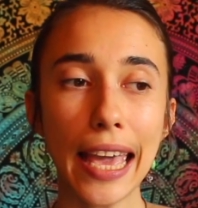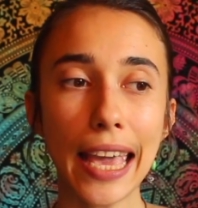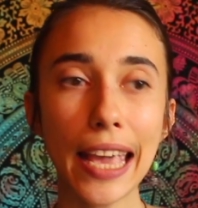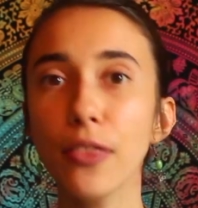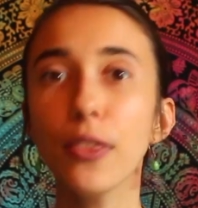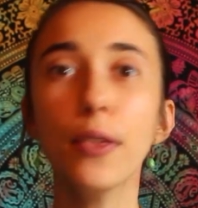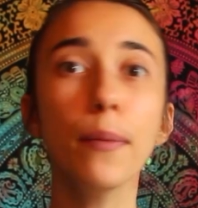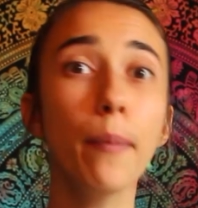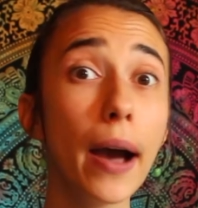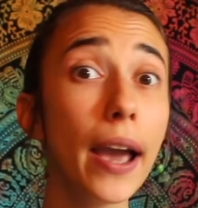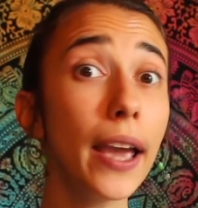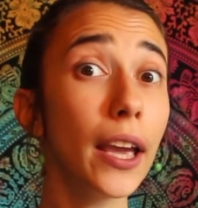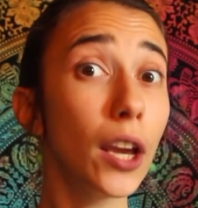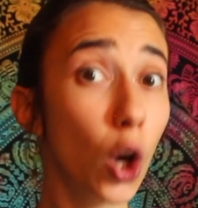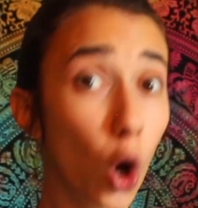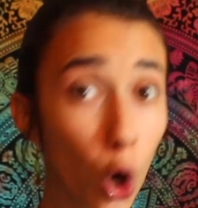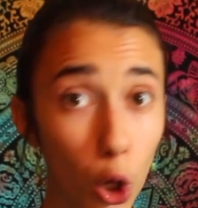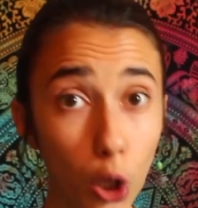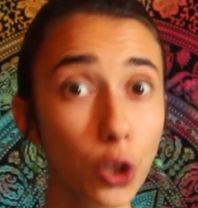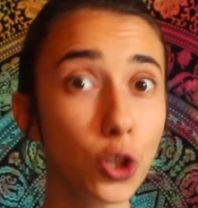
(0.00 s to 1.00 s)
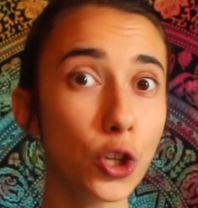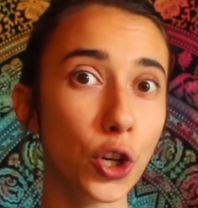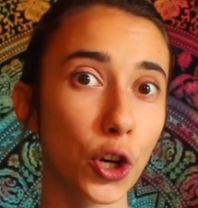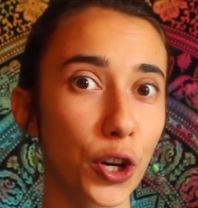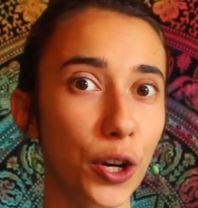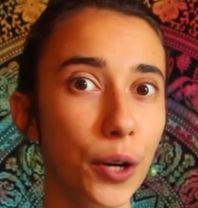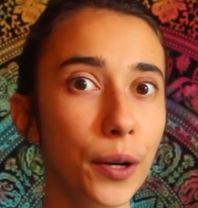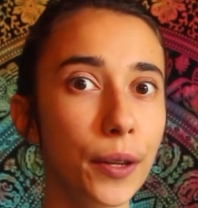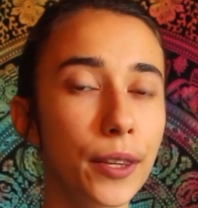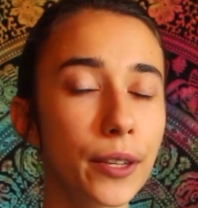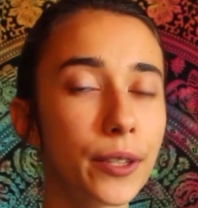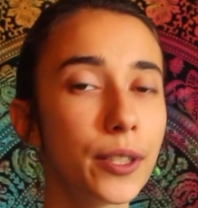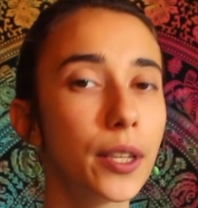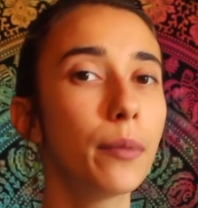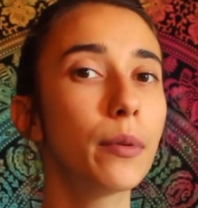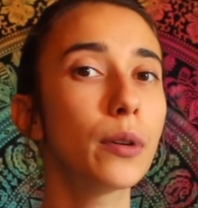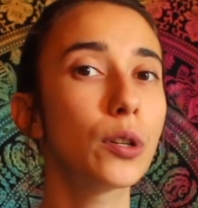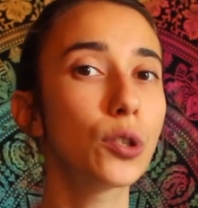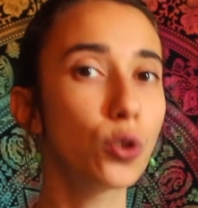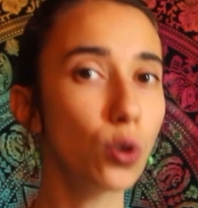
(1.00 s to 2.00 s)
In the Mayan culture, the
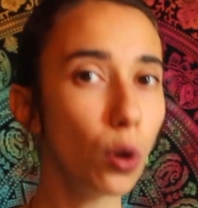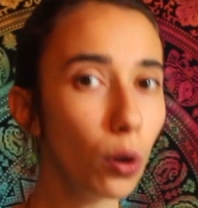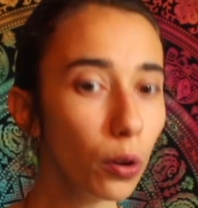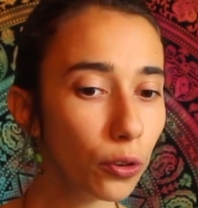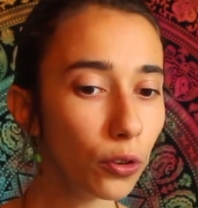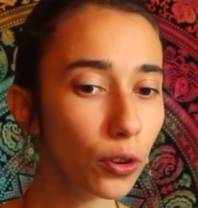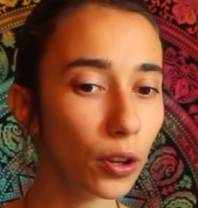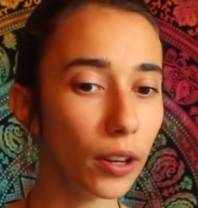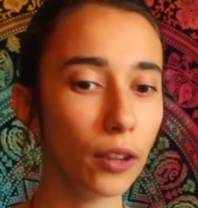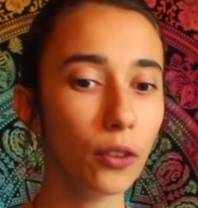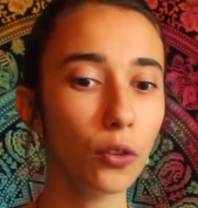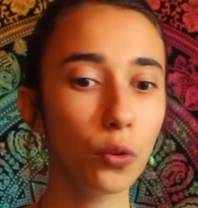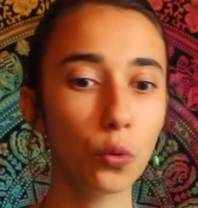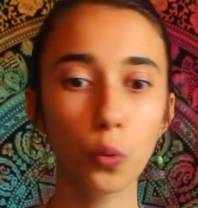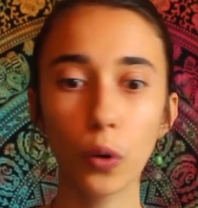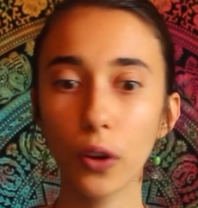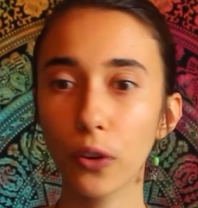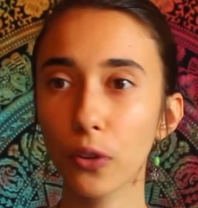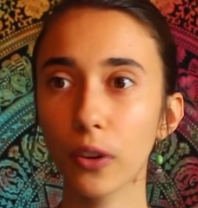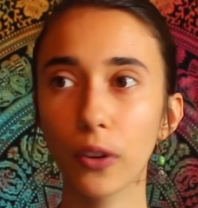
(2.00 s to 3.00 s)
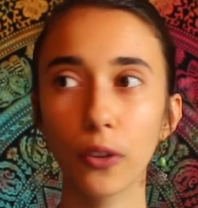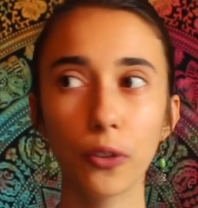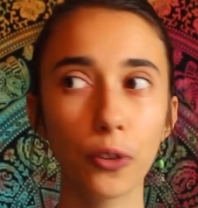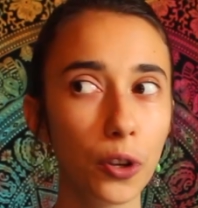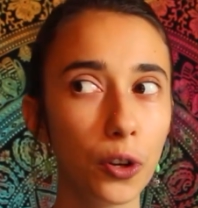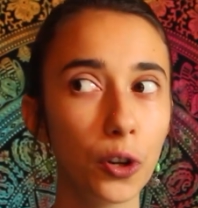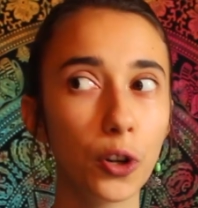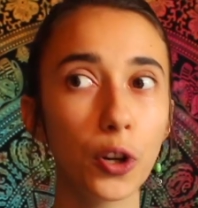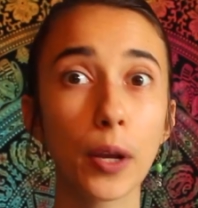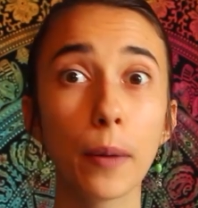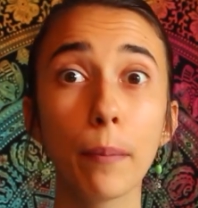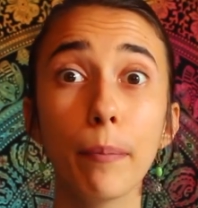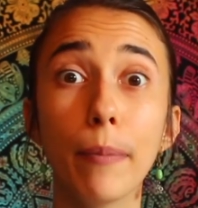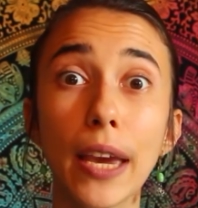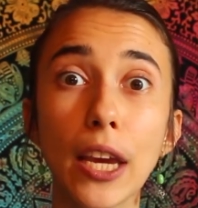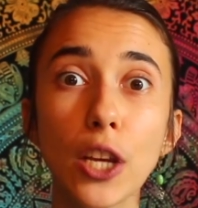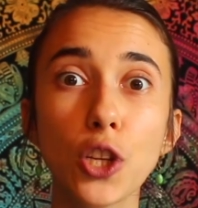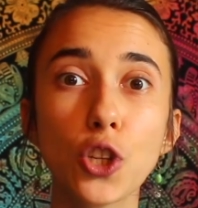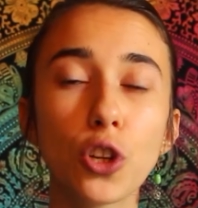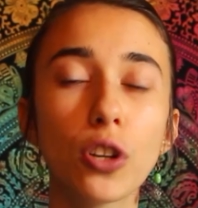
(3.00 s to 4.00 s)
summer solstice was considered a
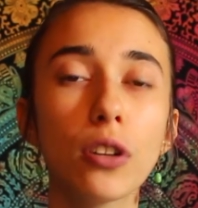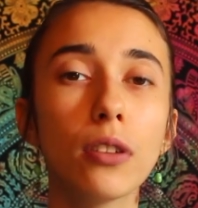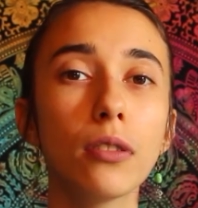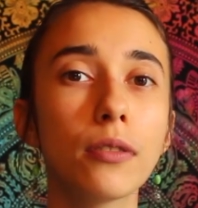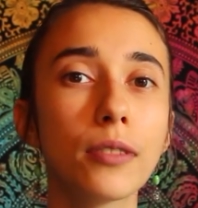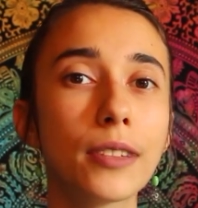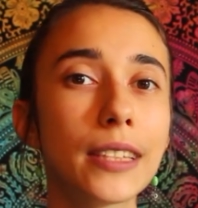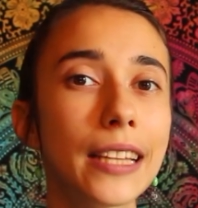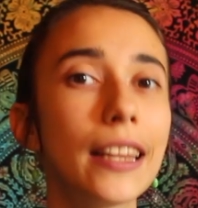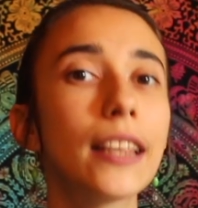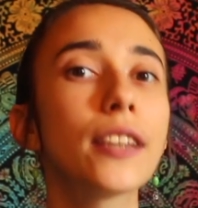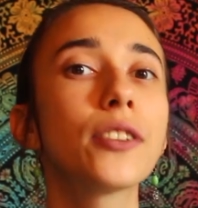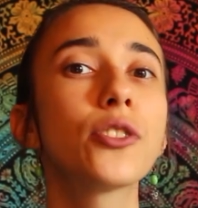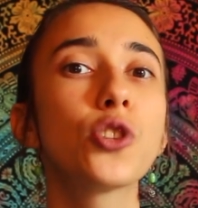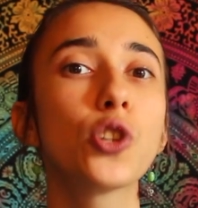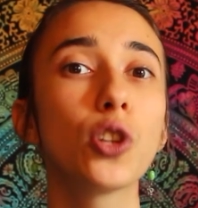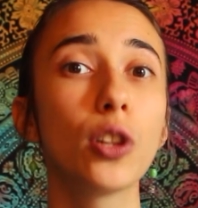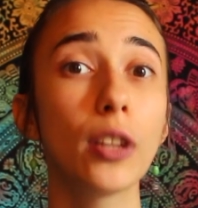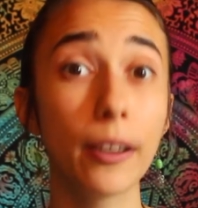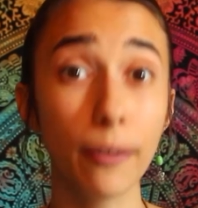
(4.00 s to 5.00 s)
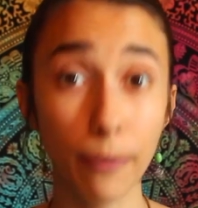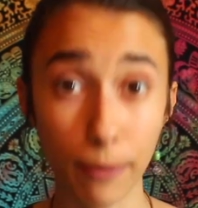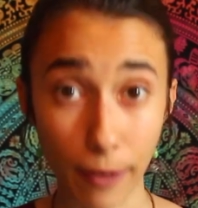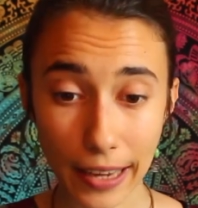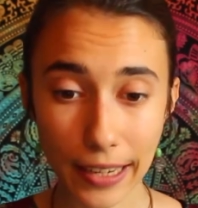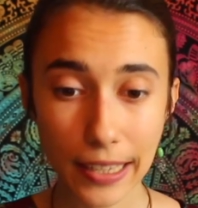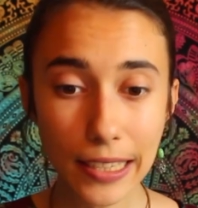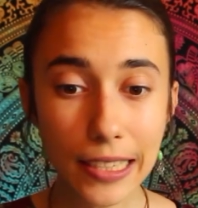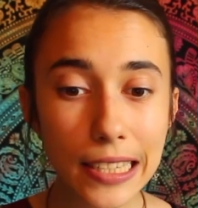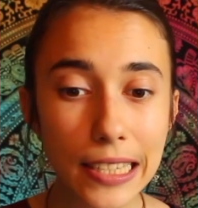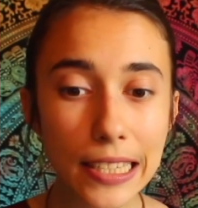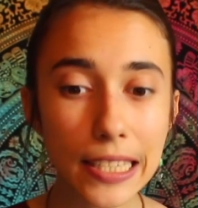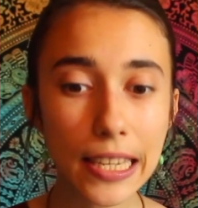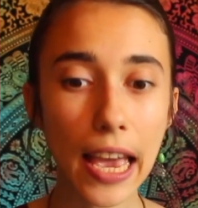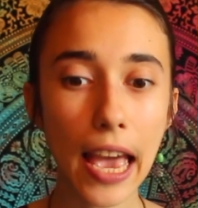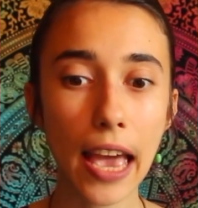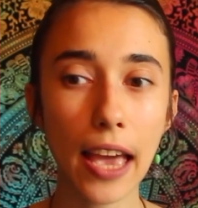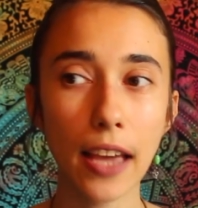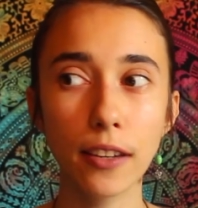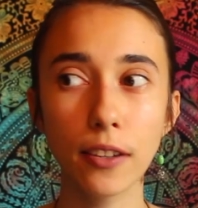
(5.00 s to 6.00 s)
major celestial event
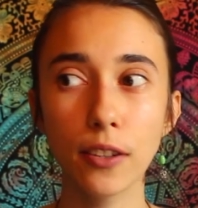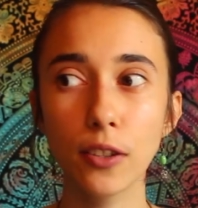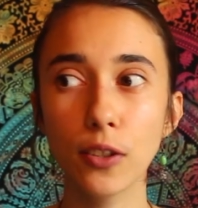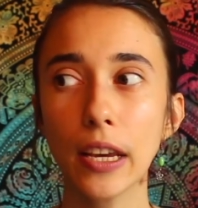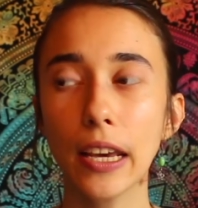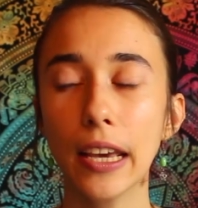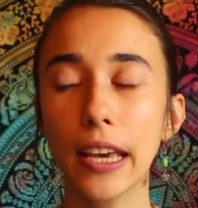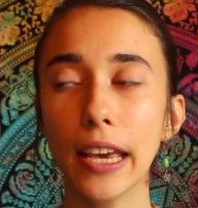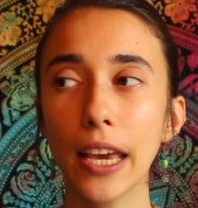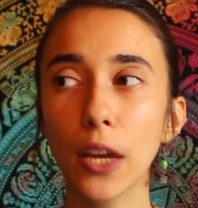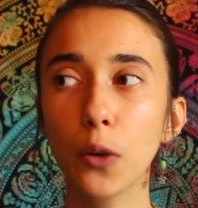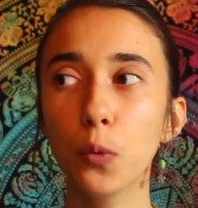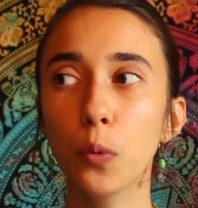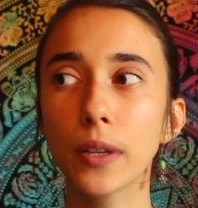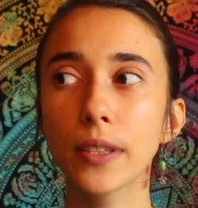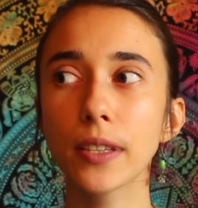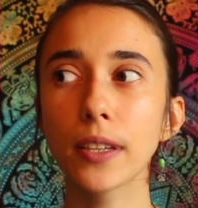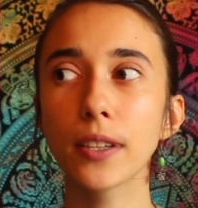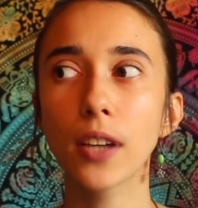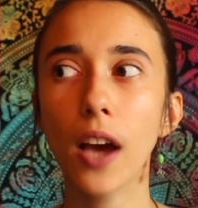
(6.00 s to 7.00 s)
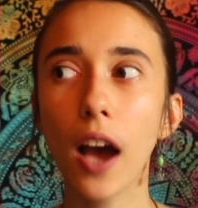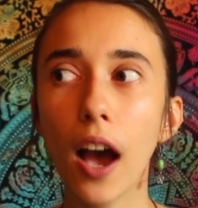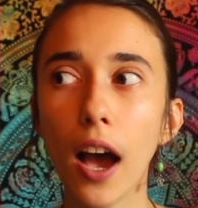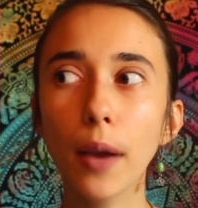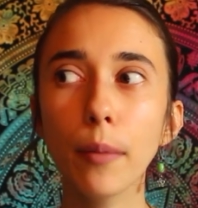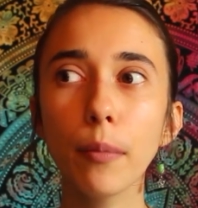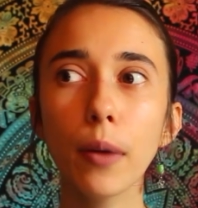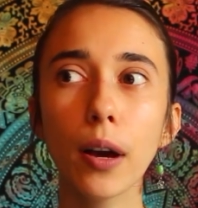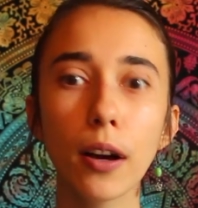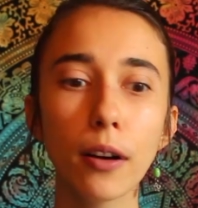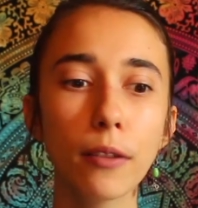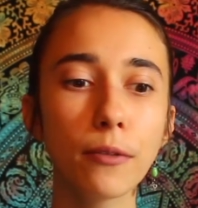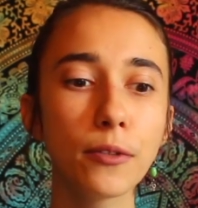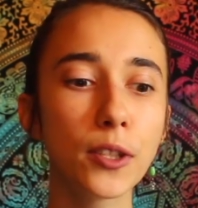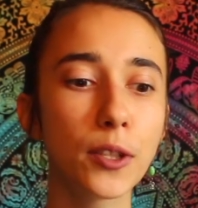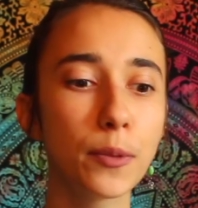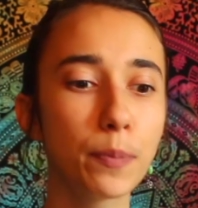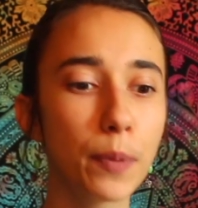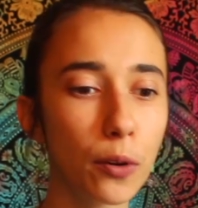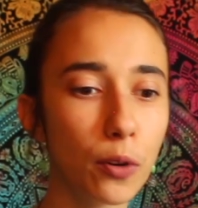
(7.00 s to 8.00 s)
and it was a time of
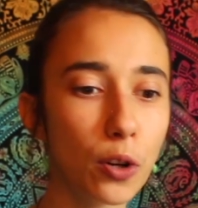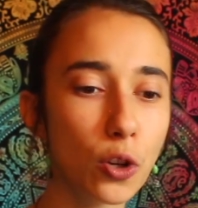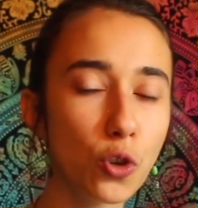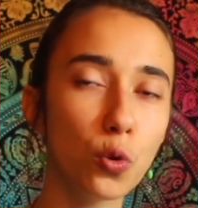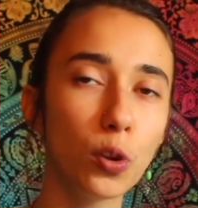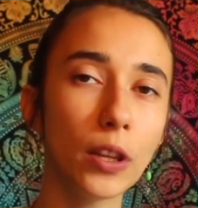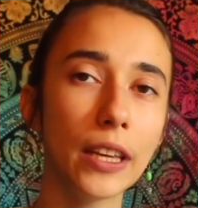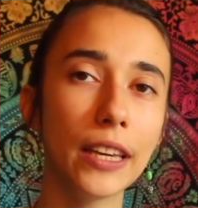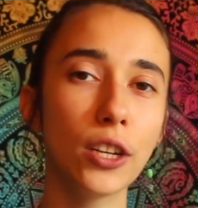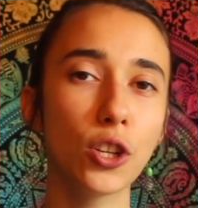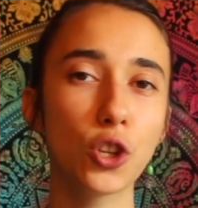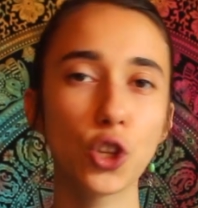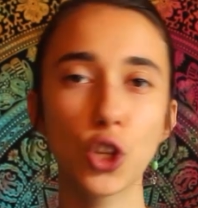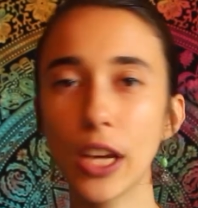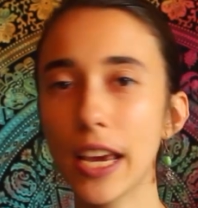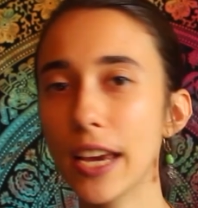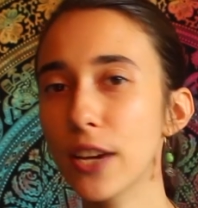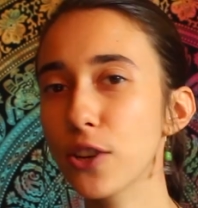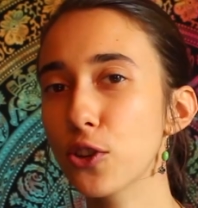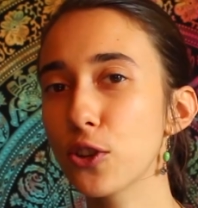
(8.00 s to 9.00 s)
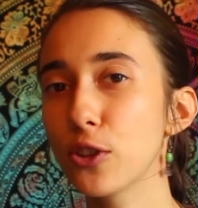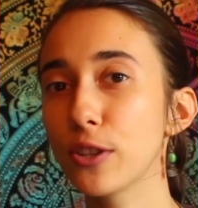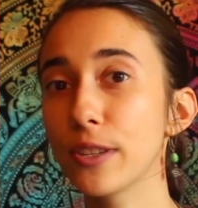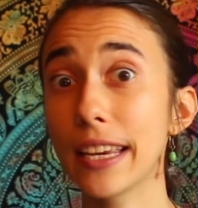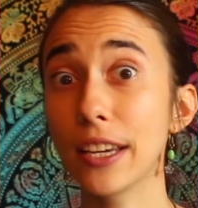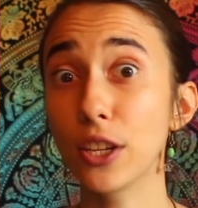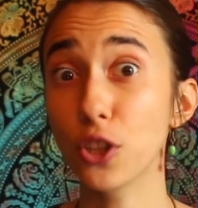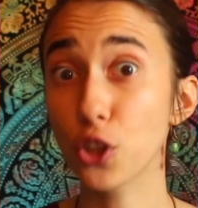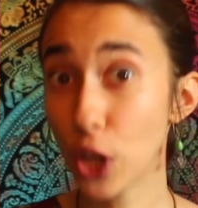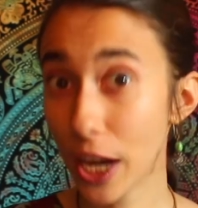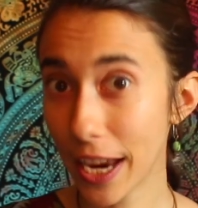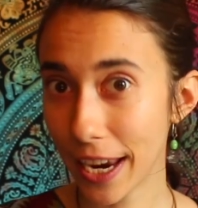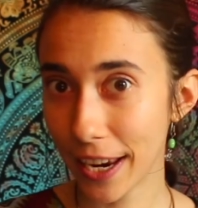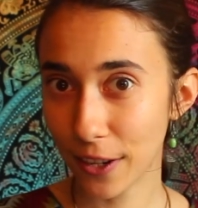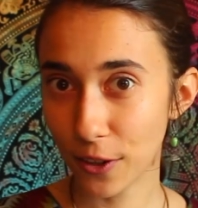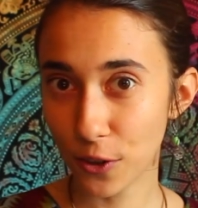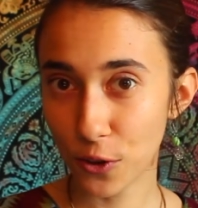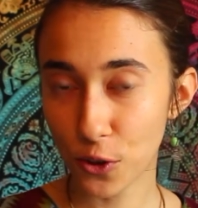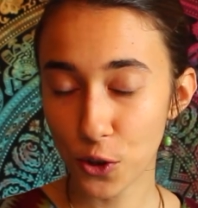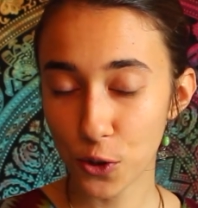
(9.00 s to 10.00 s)
spiritual initiations and
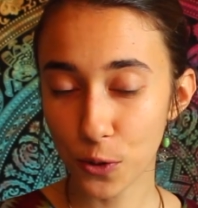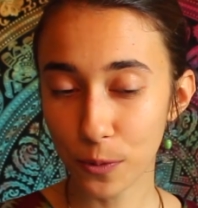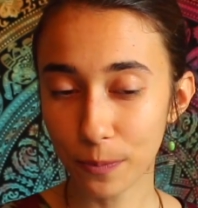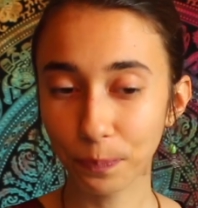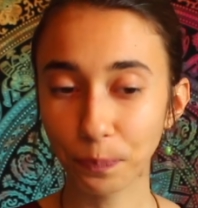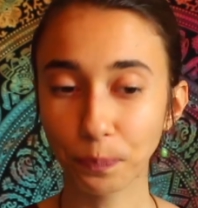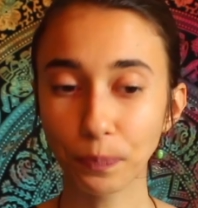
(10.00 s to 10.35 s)
change.